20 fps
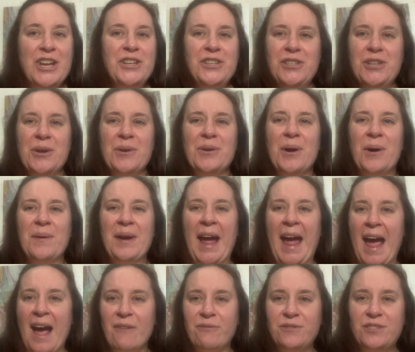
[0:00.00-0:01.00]
You don't
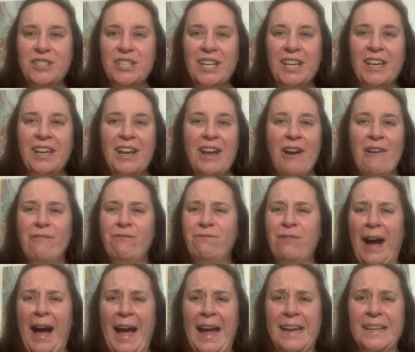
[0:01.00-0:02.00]
have to
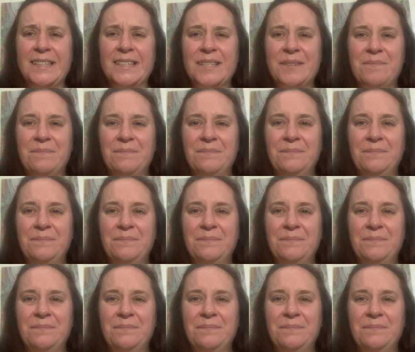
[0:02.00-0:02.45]
fight.